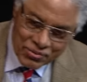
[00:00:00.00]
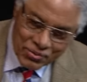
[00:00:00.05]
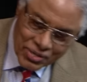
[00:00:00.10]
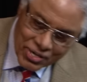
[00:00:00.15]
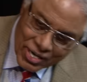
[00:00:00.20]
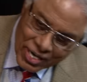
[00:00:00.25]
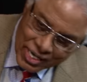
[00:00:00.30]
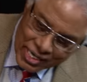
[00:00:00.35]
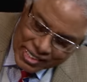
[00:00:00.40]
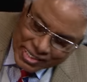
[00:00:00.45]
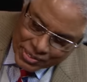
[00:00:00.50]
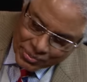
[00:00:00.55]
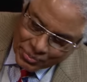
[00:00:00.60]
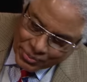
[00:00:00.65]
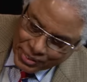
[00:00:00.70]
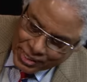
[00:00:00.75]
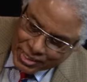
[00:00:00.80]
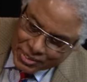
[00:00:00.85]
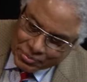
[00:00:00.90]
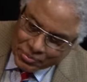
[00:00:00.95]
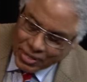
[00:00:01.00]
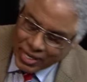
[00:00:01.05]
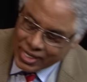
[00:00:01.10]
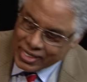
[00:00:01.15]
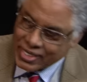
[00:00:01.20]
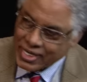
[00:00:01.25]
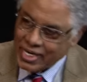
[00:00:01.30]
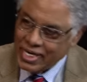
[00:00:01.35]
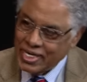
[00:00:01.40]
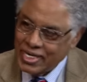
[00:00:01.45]
regarded as a pretty
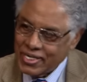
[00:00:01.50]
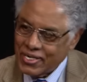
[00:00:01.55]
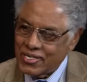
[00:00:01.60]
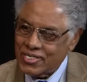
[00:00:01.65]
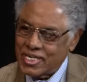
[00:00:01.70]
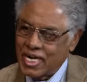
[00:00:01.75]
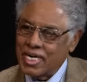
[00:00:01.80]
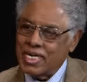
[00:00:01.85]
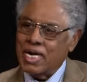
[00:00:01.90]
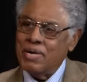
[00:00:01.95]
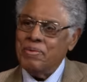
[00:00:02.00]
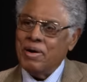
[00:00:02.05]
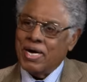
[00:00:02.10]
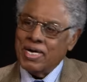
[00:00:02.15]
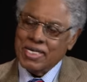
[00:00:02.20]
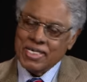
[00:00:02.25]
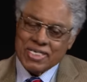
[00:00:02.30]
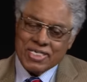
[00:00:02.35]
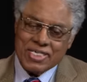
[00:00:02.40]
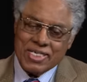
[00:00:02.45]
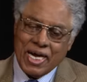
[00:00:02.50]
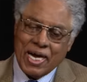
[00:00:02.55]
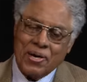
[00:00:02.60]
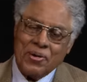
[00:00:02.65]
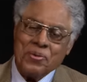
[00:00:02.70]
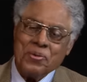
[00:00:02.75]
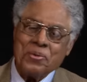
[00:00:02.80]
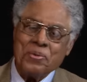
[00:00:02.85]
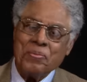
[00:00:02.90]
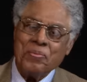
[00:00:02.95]
smart kid because I'd come out of the
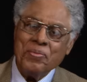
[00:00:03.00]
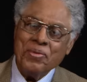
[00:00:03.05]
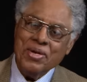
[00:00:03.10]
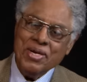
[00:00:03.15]
South.